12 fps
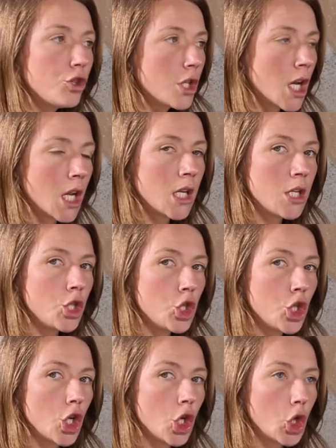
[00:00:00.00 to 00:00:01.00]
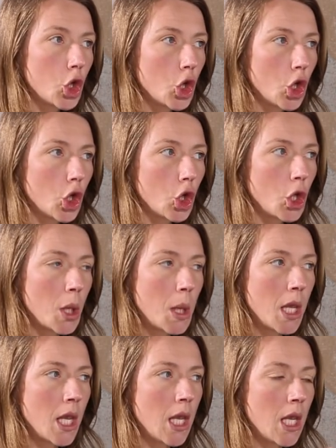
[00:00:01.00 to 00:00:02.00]
change
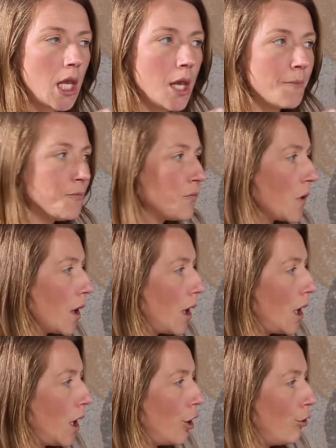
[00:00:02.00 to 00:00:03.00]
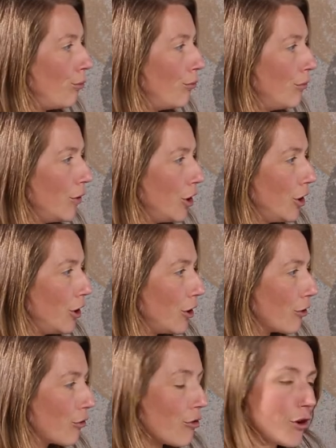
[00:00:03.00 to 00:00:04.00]
the um,
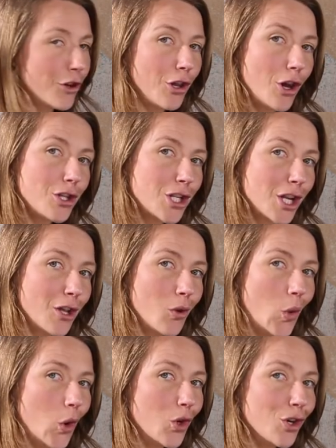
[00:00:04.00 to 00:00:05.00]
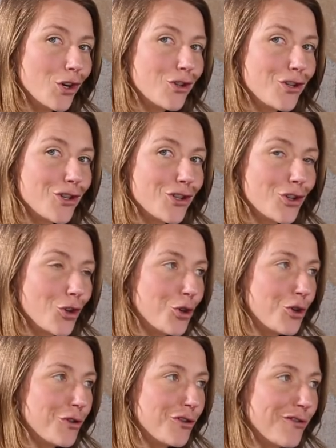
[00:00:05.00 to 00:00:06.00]
chronological order to
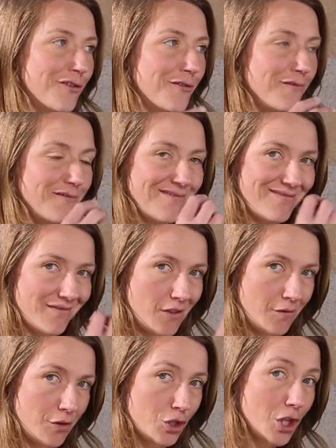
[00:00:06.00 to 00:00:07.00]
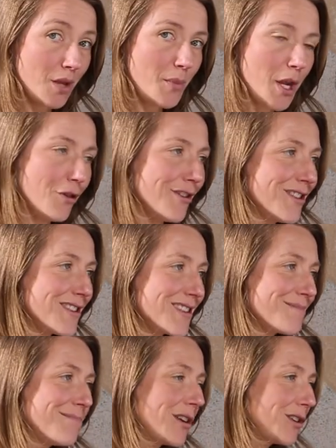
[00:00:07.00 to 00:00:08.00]
suit the visual
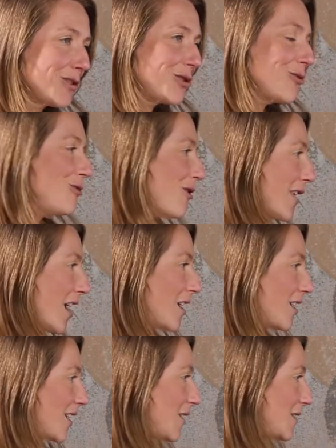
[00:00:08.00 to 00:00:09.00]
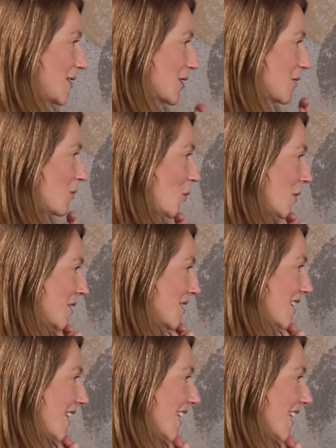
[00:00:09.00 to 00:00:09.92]
appearance, but I'll show you that in just a moment.